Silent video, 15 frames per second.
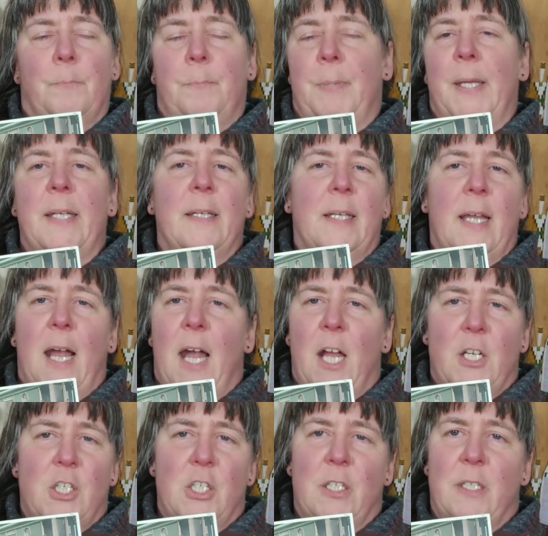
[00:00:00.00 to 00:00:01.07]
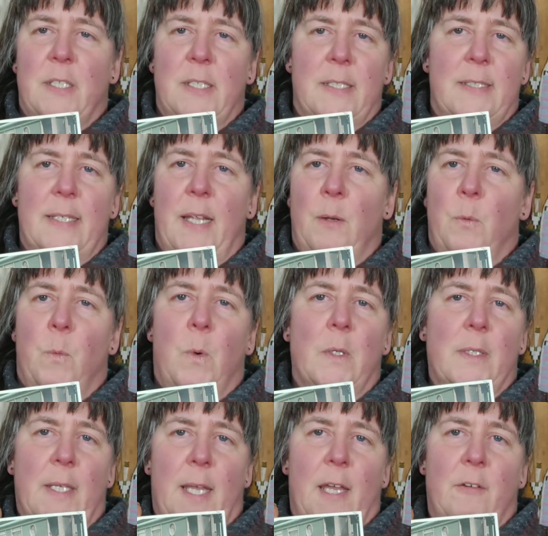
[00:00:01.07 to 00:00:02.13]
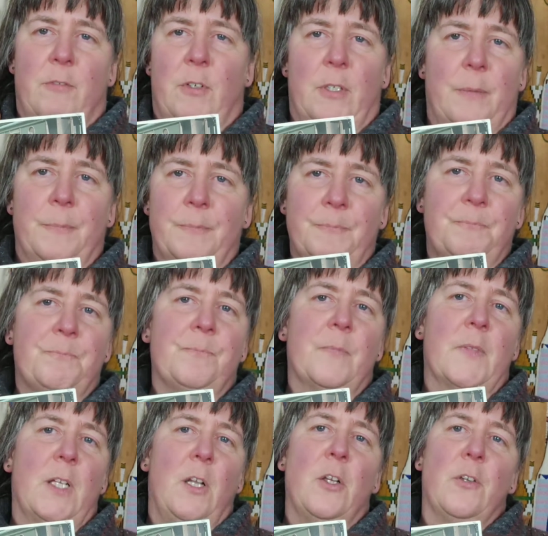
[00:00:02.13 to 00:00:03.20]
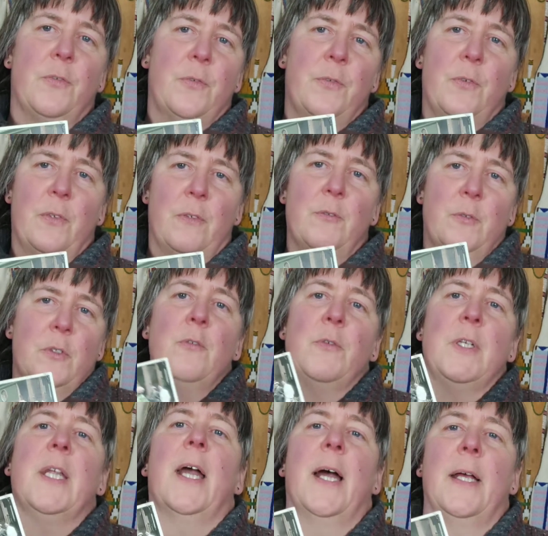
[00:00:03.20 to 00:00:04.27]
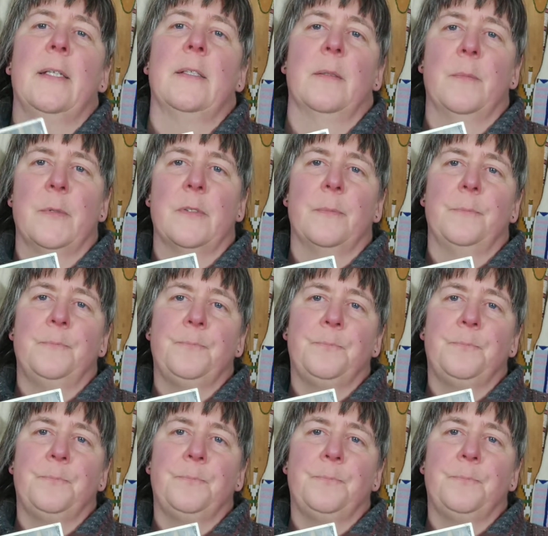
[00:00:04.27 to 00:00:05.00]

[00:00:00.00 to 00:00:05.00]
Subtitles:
pin cushions and whatever. A lot of souvenir items.